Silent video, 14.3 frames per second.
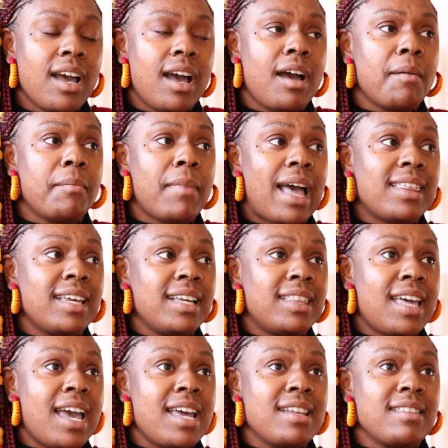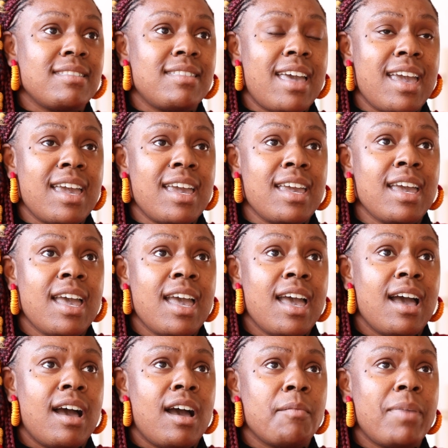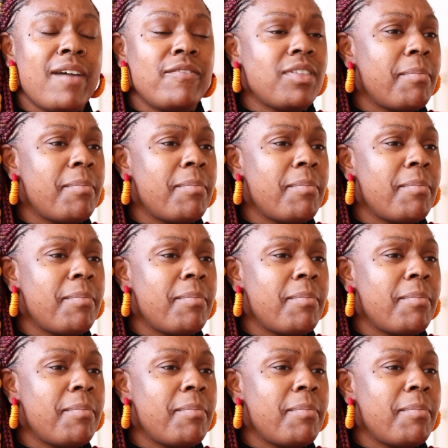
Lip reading: I think that they have